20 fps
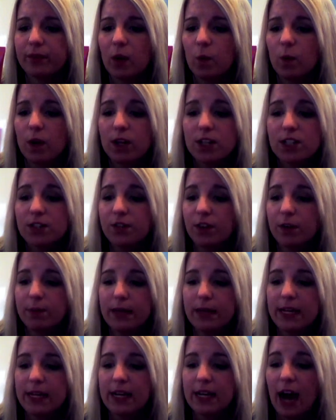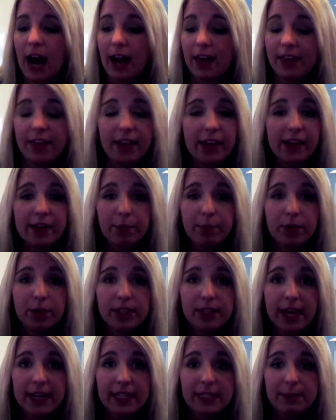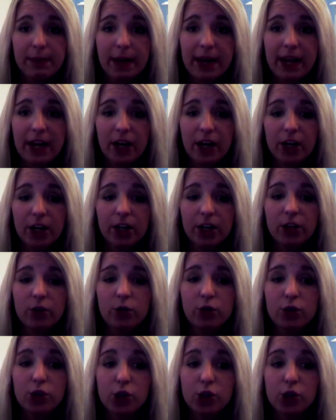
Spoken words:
works for me. I think it protects my hair. You